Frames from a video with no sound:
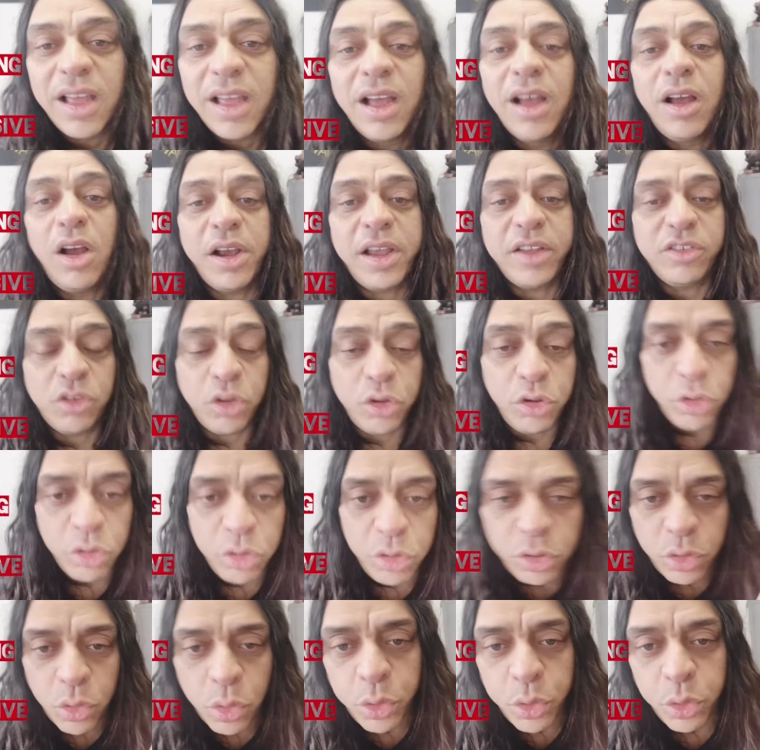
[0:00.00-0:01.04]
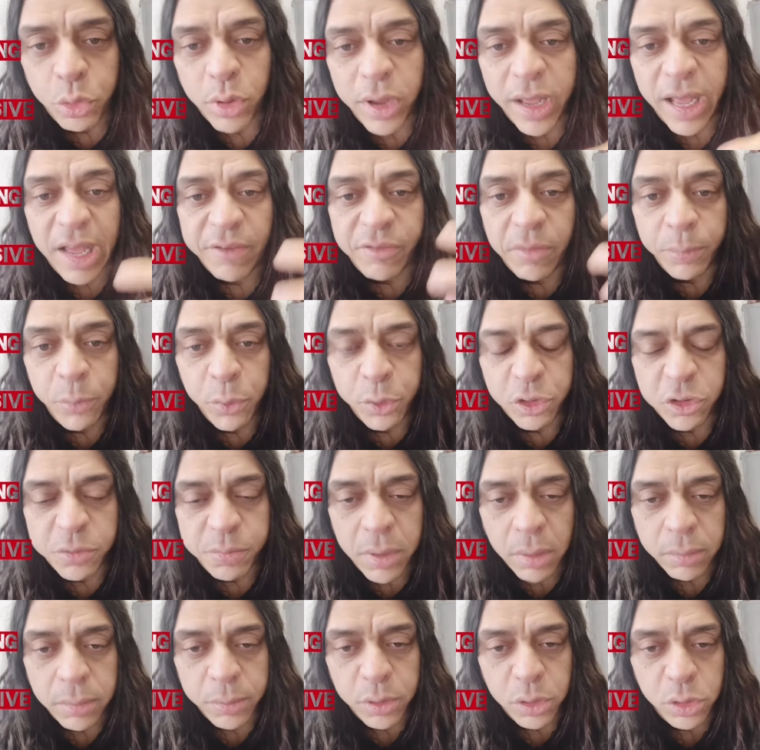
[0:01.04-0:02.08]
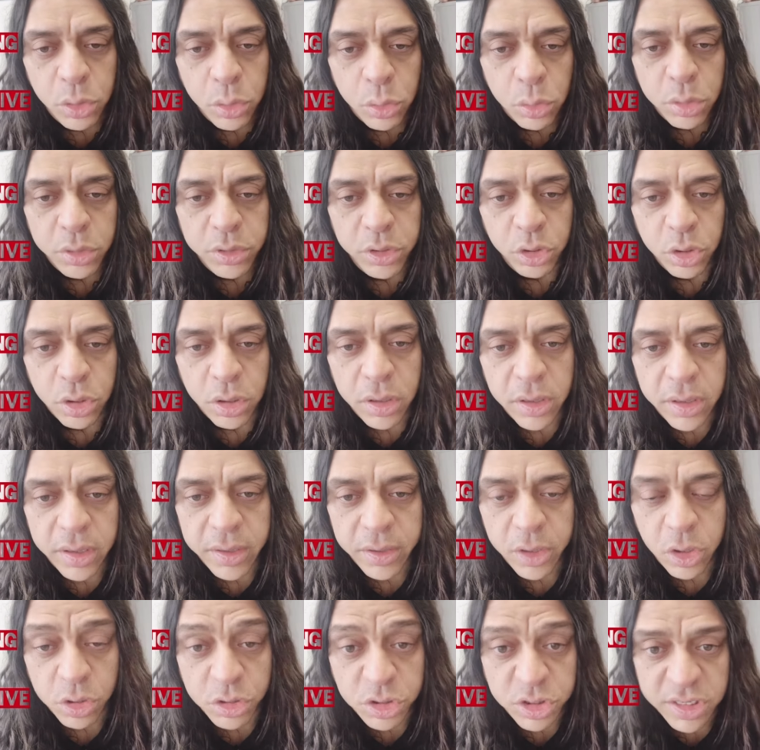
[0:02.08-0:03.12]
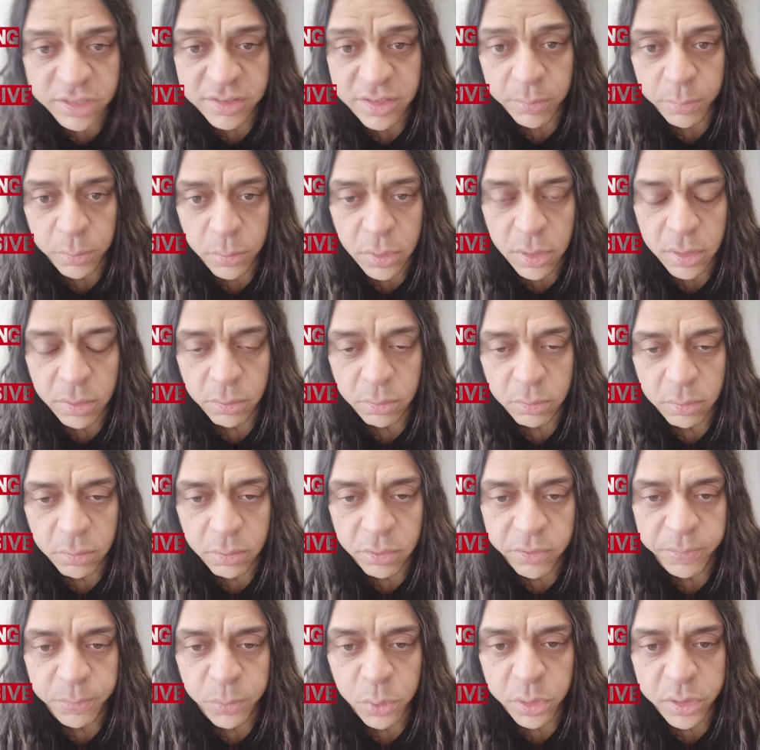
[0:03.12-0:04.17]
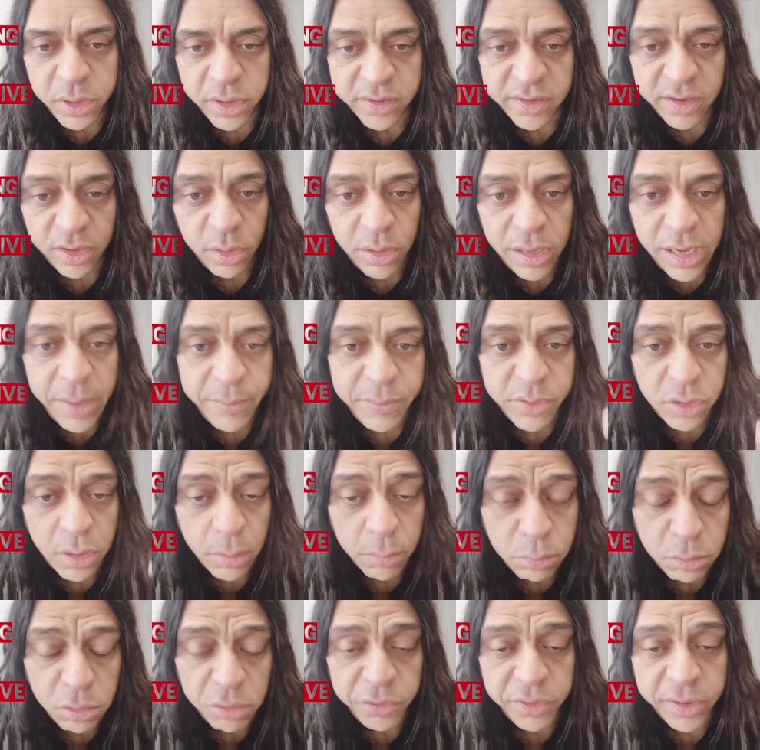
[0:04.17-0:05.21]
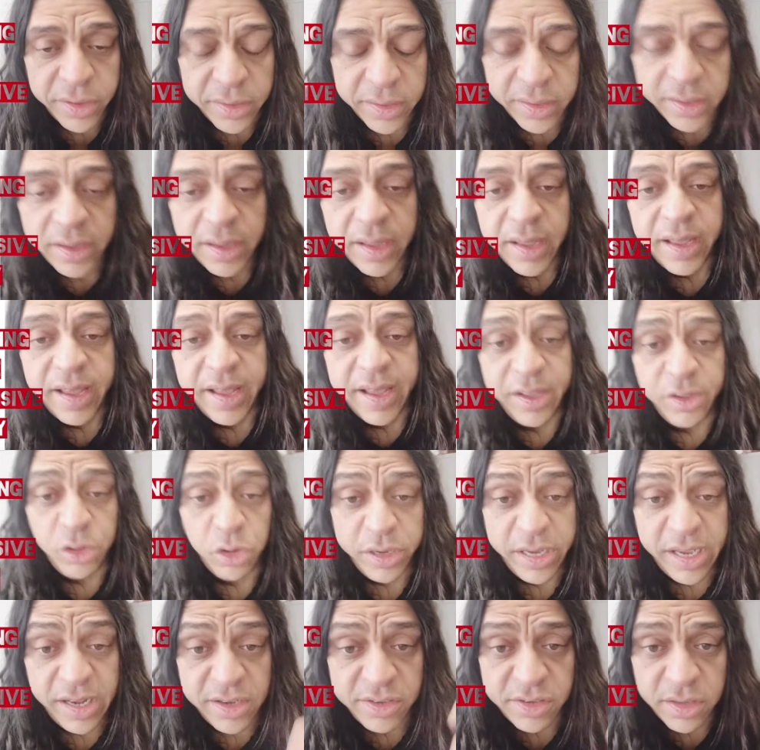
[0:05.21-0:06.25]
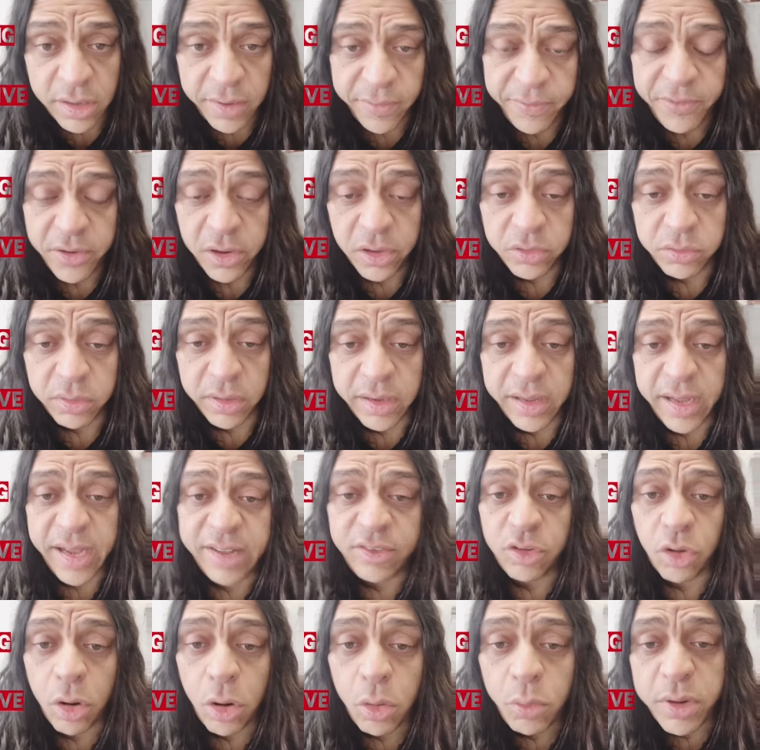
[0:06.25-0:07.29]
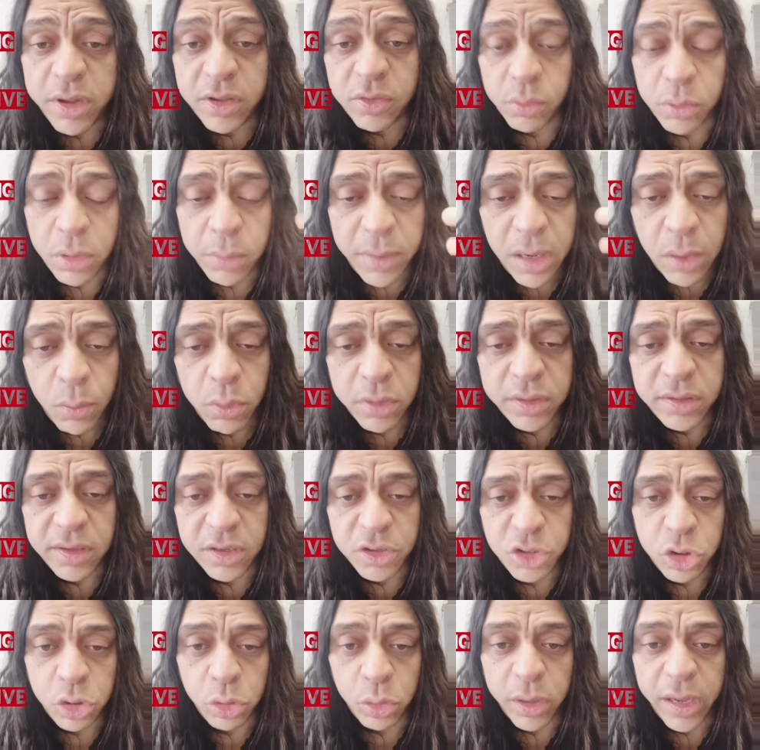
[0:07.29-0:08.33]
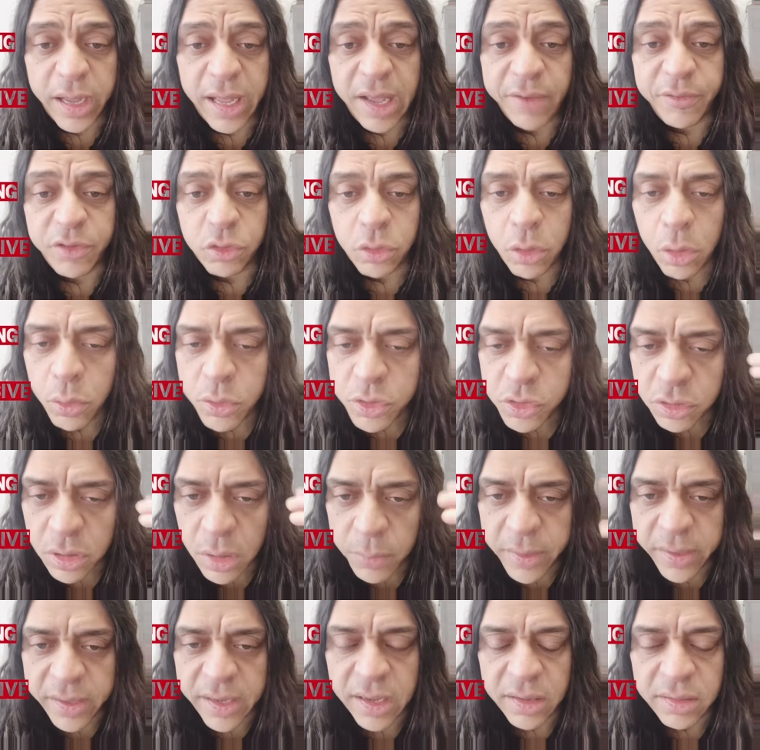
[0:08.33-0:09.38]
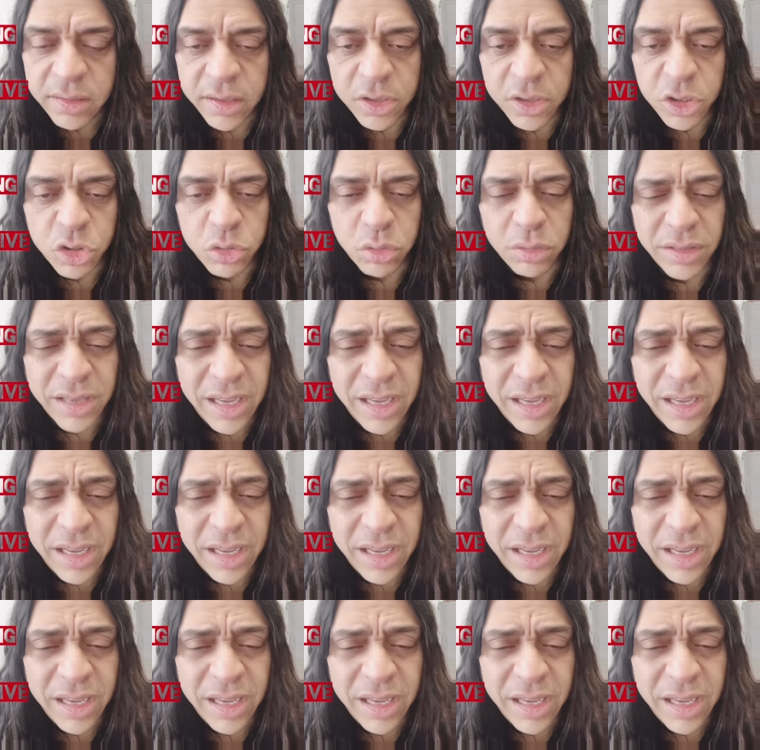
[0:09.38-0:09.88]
Okay, so you know you have a mucus problem, you know you're congested with mucus and your lymph's not moving and your kidneys are not filtering. It's always, no matter what issue you have, it's always going to be a kidney issue.